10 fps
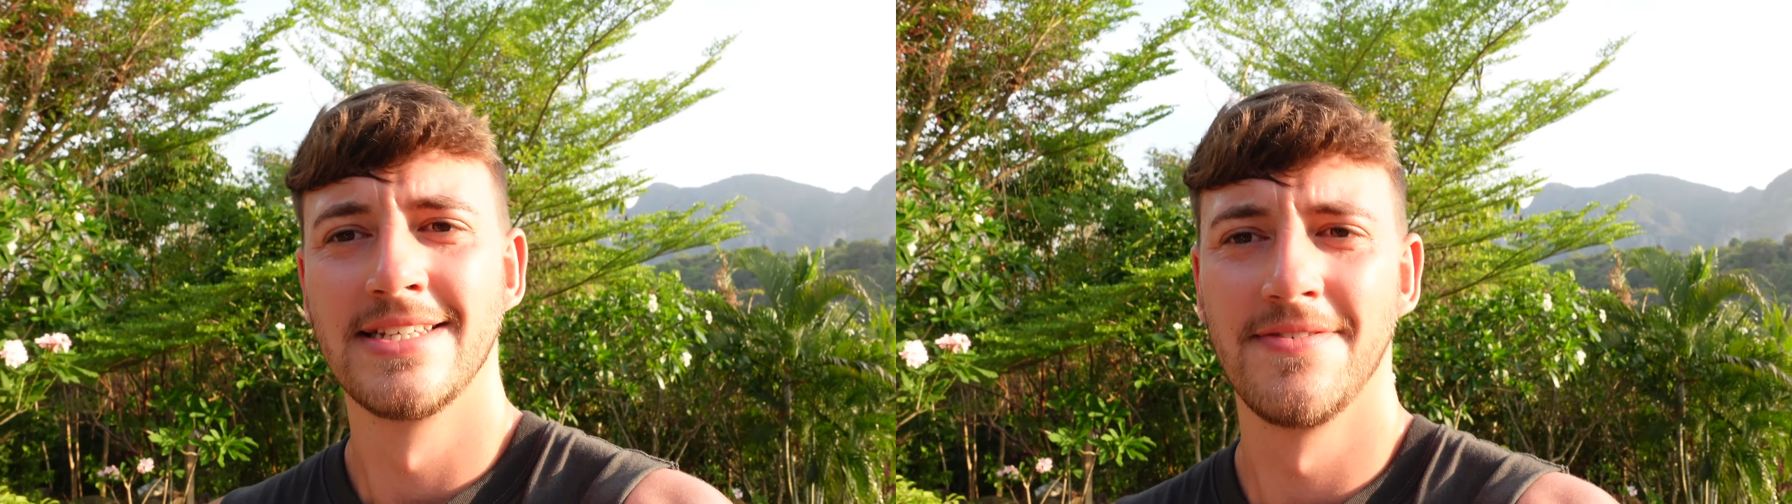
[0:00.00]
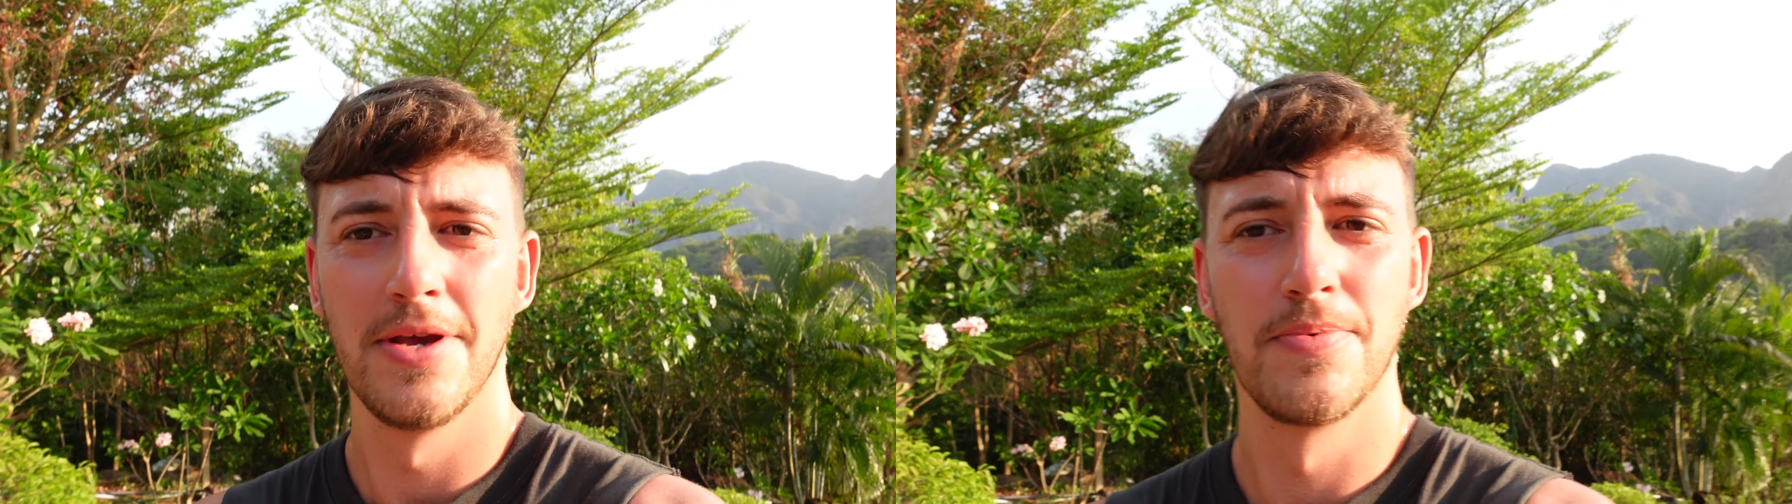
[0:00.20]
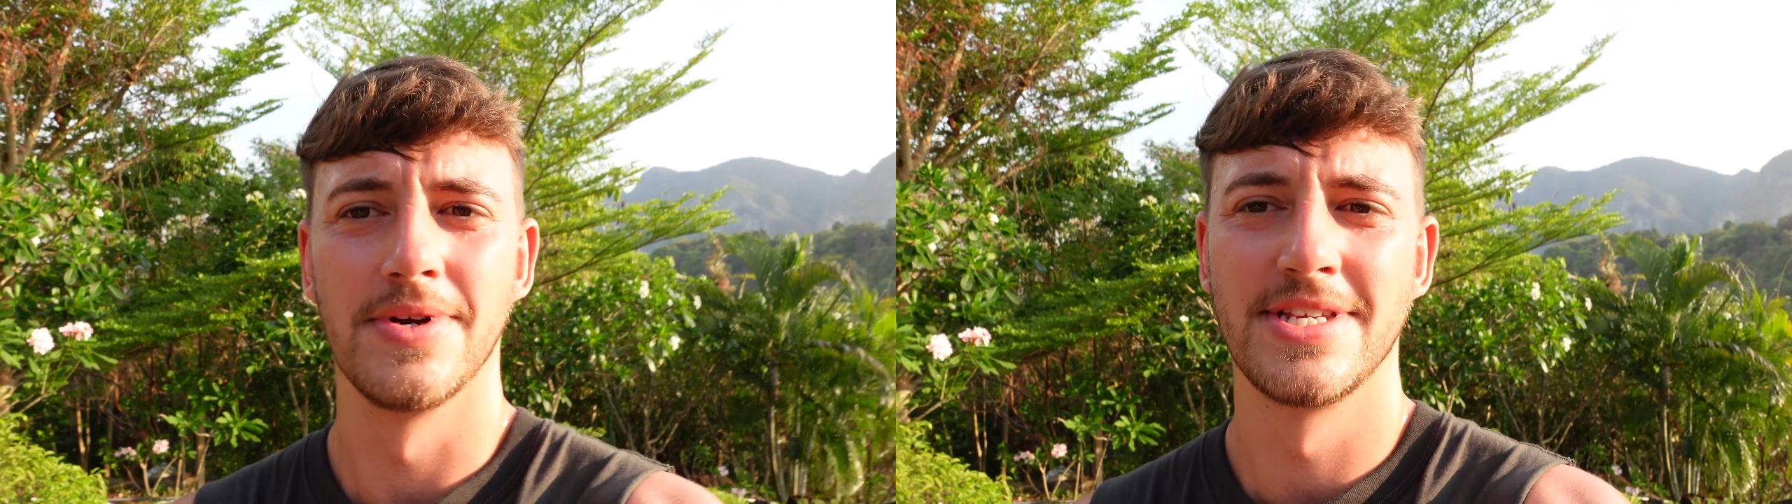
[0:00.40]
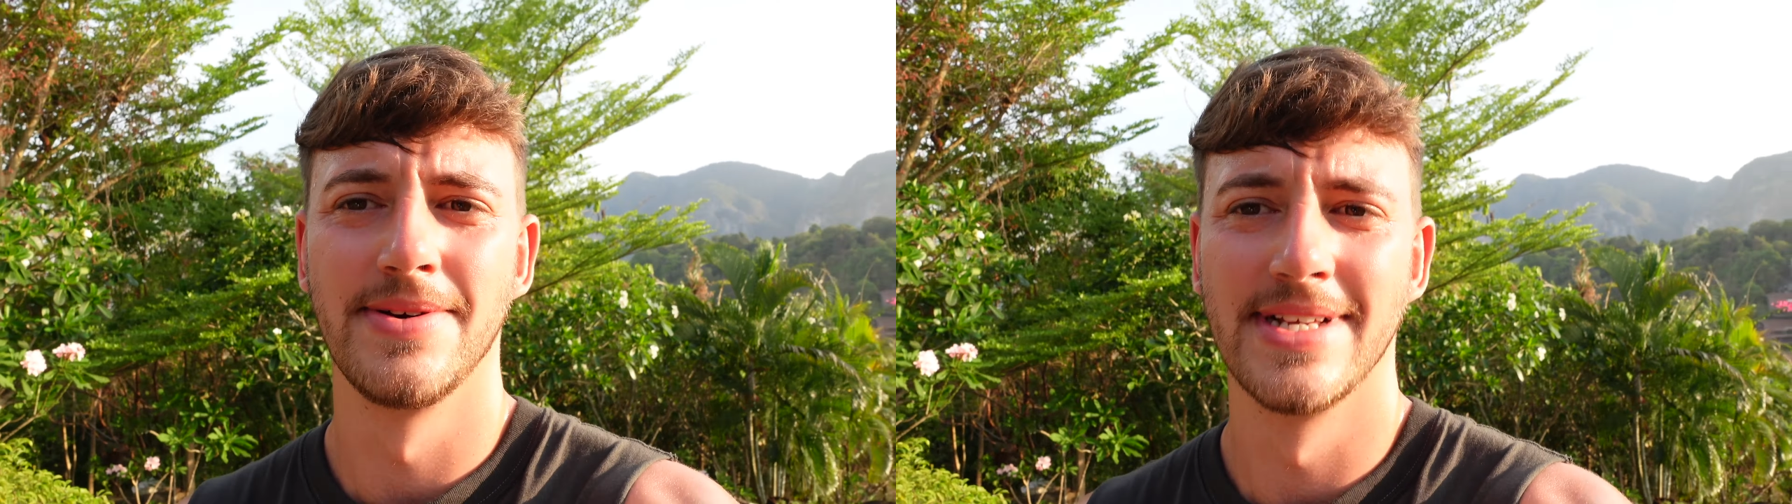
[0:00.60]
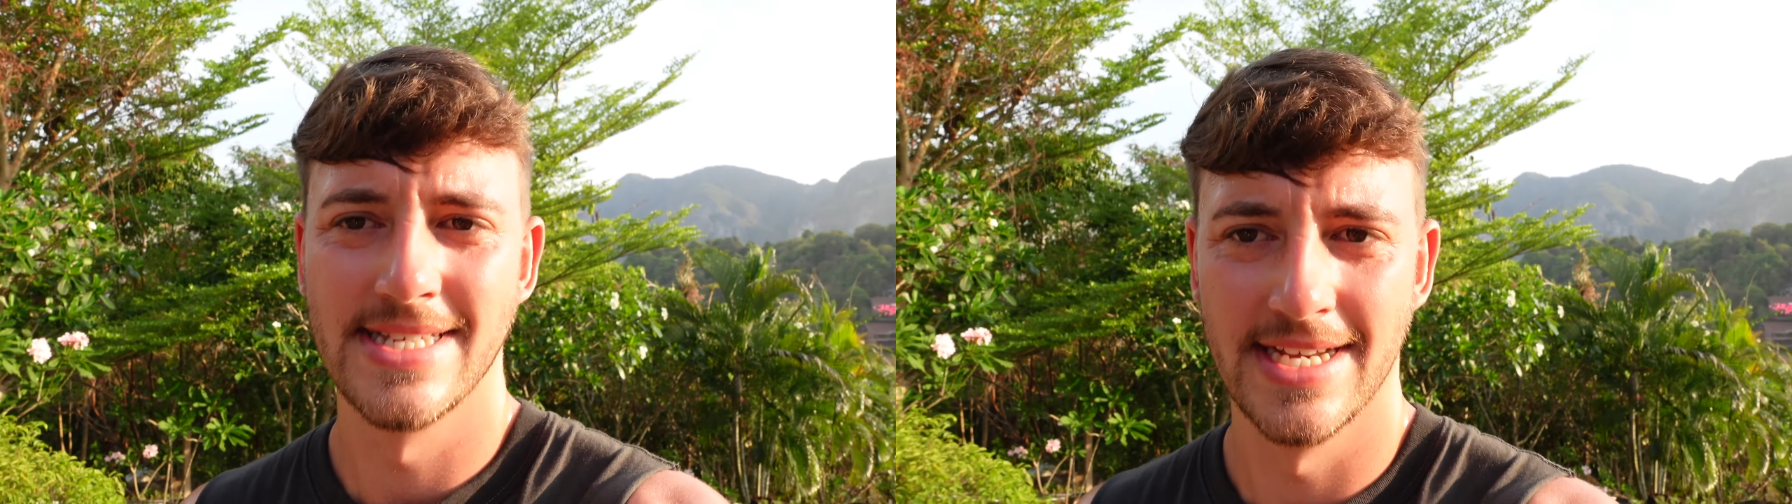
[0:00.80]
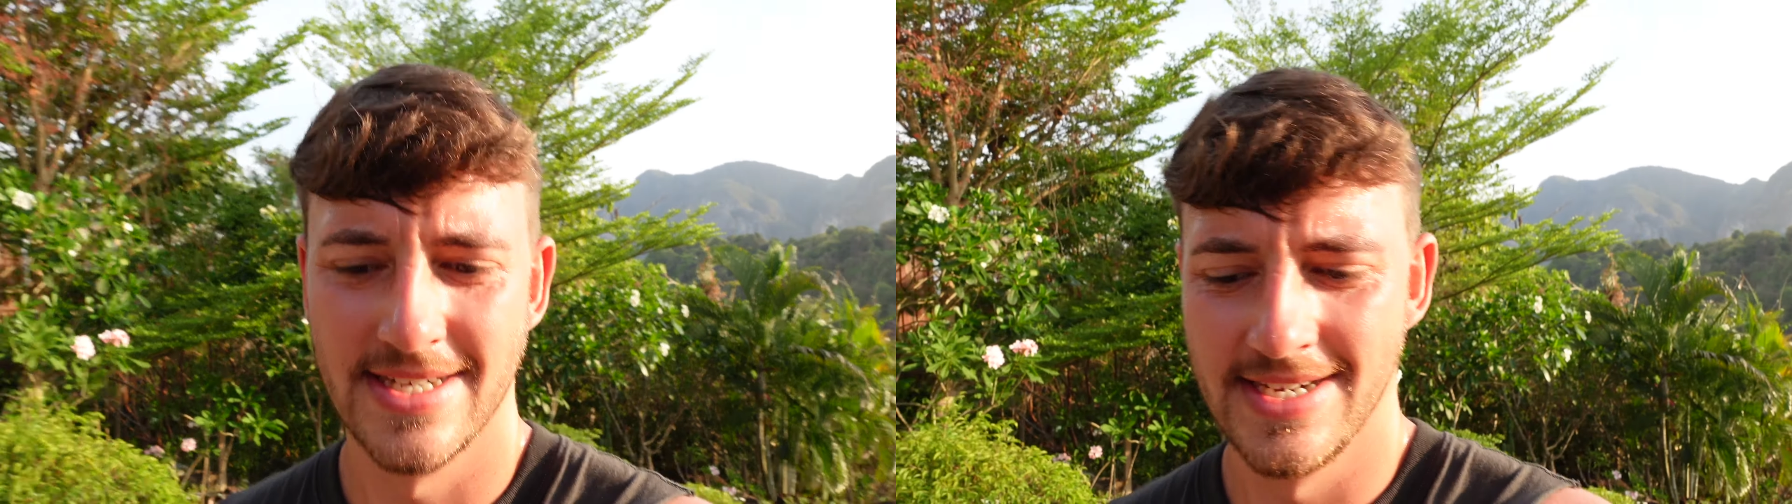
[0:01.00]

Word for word: to viewpoint two instead.